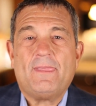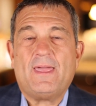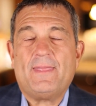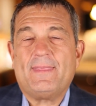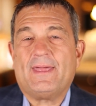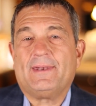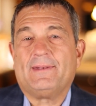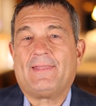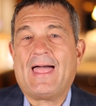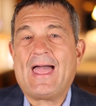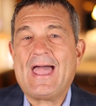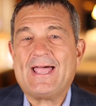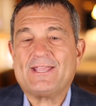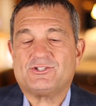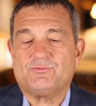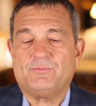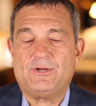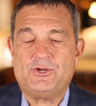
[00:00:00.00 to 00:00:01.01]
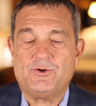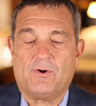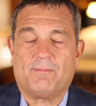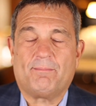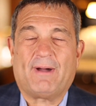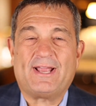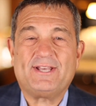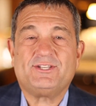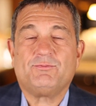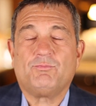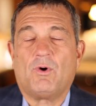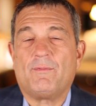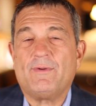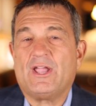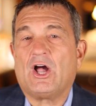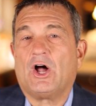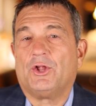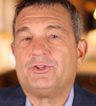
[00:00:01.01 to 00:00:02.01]
And then last, we do it by what
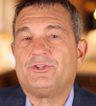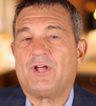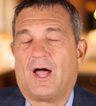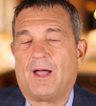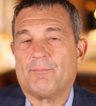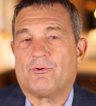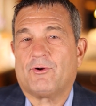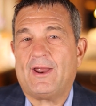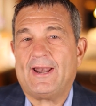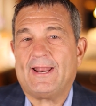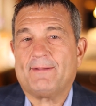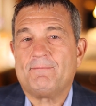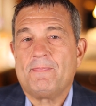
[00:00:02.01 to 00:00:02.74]
we call top grading.